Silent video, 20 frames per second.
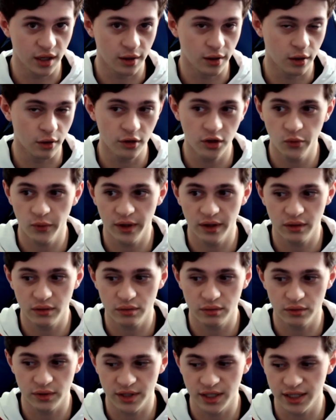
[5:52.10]
all the way
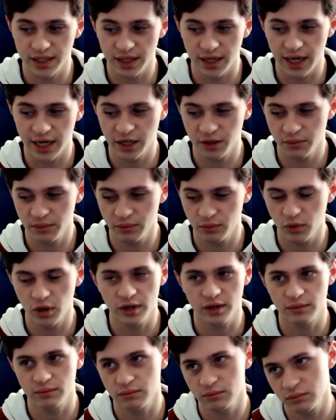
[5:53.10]
through, I think, Iron
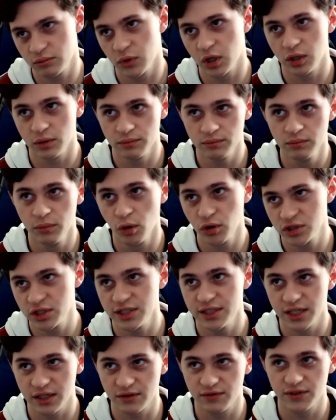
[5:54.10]
well, well,
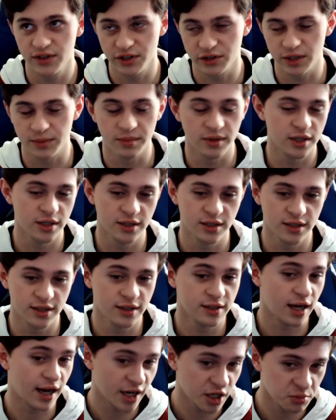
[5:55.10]
mostly Nick Fury, but
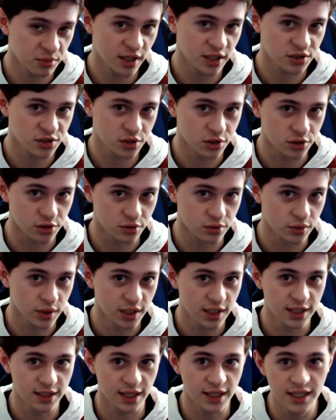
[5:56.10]
Iron Man 2,
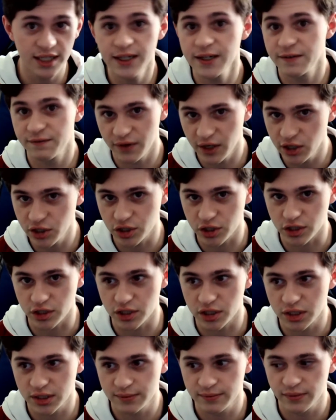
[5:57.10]
then the
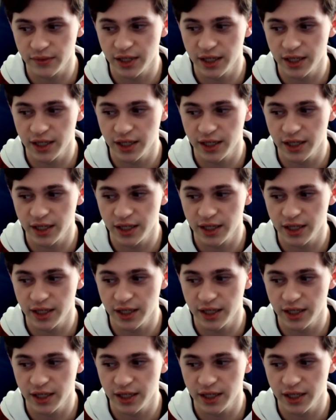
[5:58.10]
Avengers,